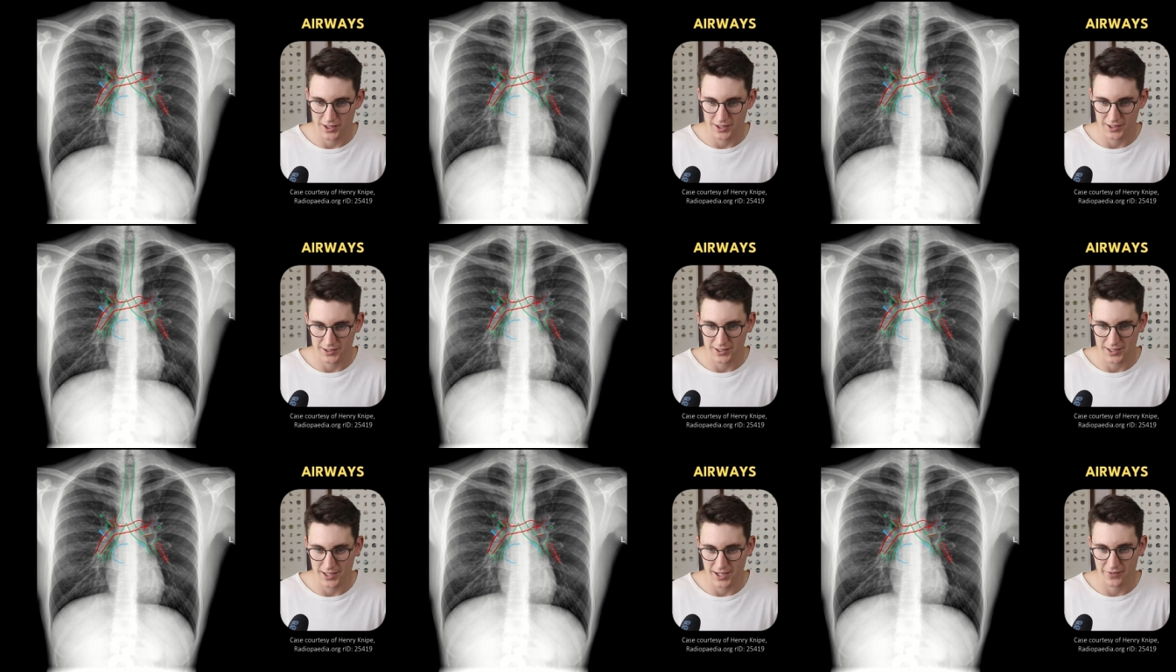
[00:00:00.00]

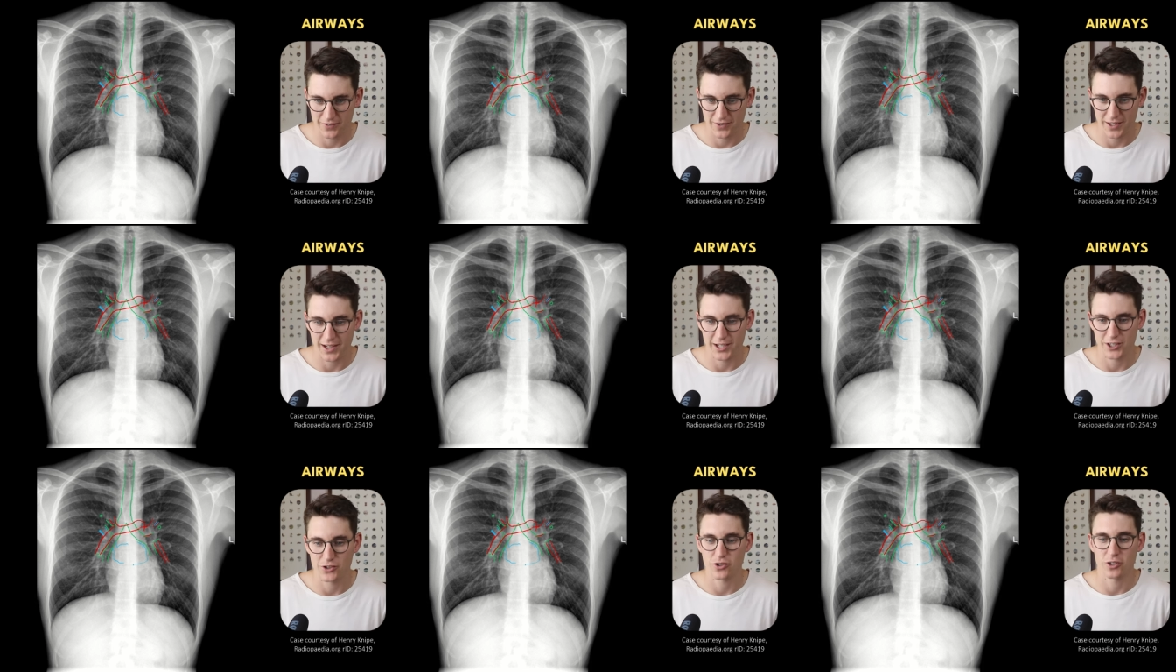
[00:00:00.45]
this left
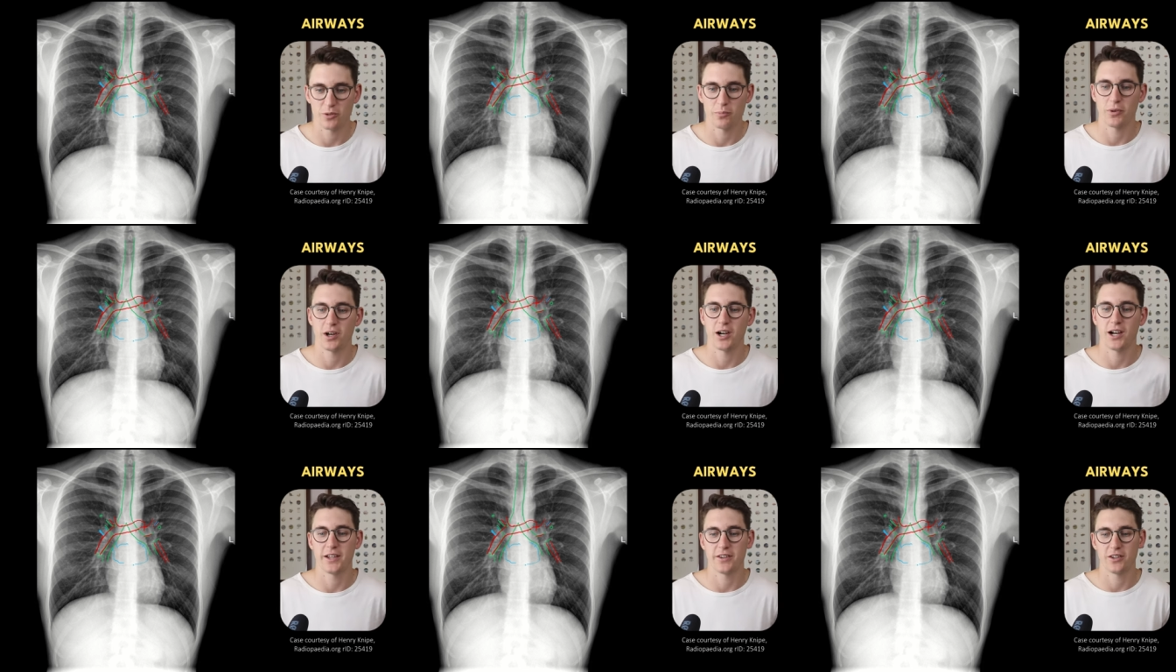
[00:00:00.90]
atrium
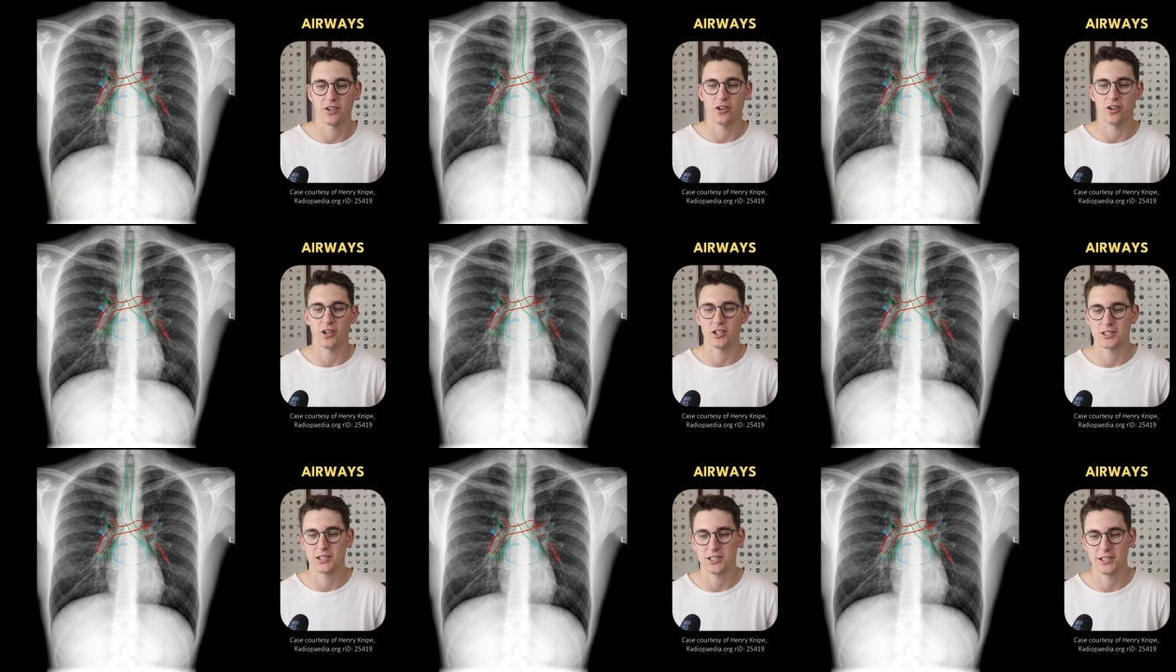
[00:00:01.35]
behind the
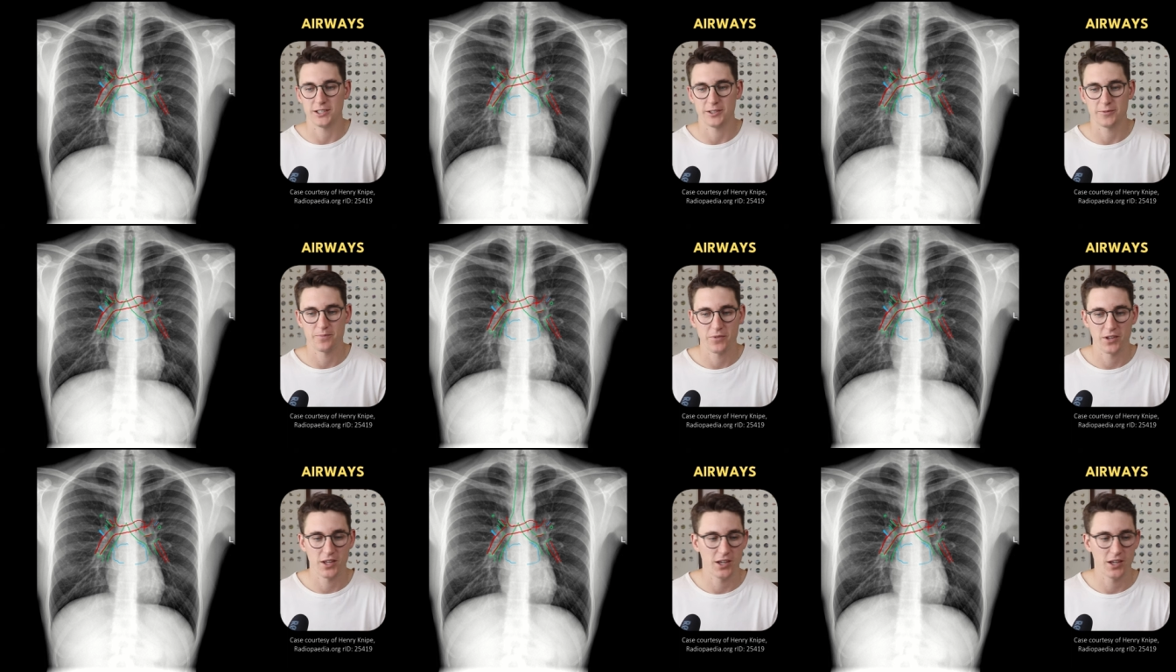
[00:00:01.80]
heart here.